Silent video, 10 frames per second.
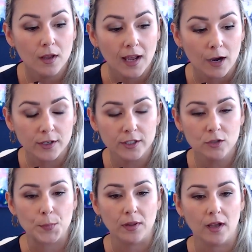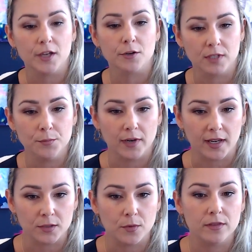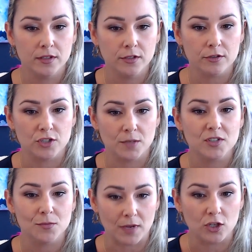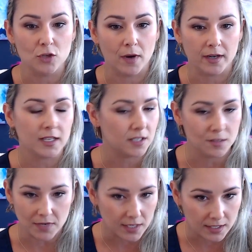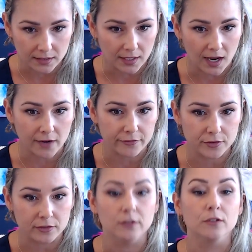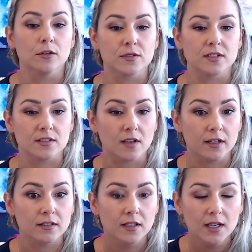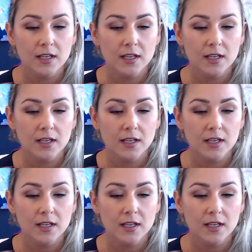How can you apply a rebrand within your gym to make you money immediately after the logo's designed?